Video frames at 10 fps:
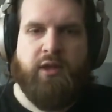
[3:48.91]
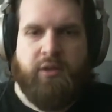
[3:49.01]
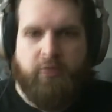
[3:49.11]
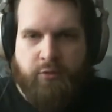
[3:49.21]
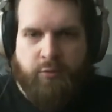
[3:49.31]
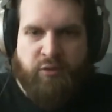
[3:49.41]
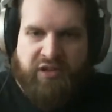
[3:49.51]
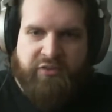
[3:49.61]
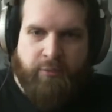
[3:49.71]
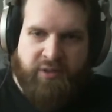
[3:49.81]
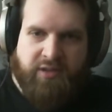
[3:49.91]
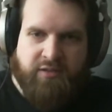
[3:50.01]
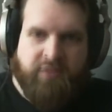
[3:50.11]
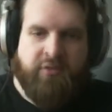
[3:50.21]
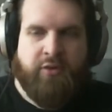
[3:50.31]
You press the
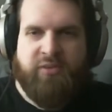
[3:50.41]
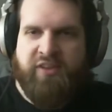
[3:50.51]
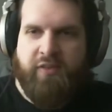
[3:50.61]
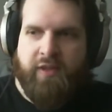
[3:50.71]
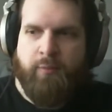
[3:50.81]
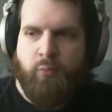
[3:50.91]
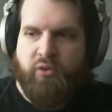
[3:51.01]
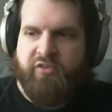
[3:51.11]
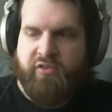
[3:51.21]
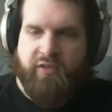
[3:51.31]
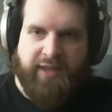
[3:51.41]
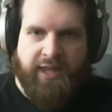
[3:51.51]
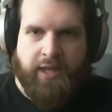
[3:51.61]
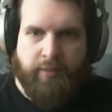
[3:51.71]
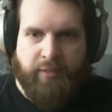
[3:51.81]
buttons and you send the inputs to the
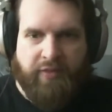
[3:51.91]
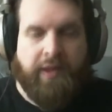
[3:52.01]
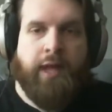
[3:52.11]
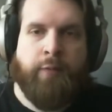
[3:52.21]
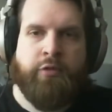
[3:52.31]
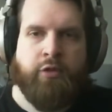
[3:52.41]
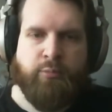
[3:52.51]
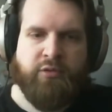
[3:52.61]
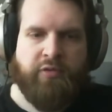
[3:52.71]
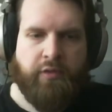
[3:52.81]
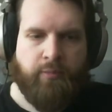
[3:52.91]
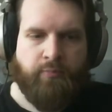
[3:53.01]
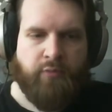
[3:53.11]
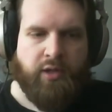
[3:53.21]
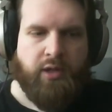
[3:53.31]
game, and the game interprets them.
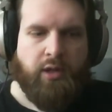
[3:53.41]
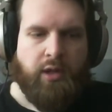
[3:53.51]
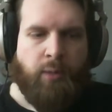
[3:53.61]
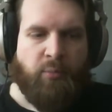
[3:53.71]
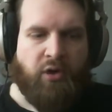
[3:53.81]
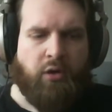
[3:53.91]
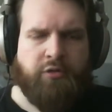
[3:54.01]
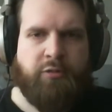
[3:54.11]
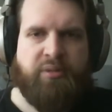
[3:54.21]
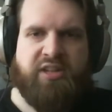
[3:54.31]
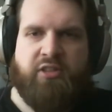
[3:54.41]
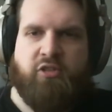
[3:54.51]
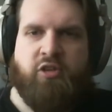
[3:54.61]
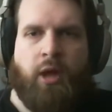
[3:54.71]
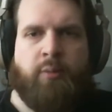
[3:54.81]
But ultimately, the
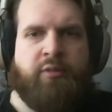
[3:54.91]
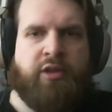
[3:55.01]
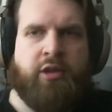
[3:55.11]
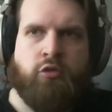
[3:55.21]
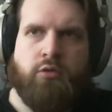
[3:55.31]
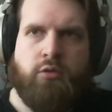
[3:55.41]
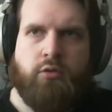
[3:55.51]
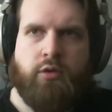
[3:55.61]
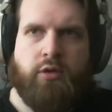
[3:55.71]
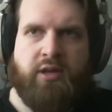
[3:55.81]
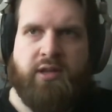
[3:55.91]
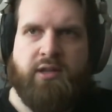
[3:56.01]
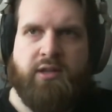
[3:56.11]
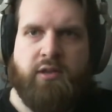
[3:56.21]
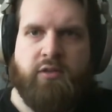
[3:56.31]
job of the controller
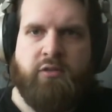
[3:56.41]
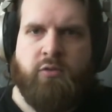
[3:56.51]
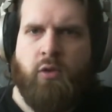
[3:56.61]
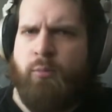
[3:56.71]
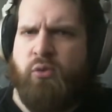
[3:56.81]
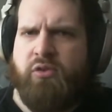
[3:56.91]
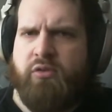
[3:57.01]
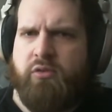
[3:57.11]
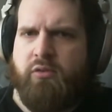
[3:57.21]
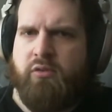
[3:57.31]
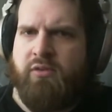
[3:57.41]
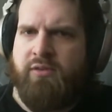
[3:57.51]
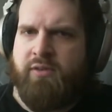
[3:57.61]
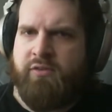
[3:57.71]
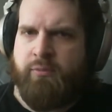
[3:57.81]
is to almost
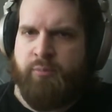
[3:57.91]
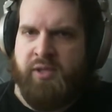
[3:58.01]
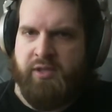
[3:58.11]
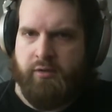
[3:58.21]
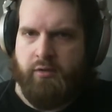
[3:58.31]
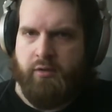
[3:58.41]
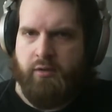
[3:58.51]
disappear.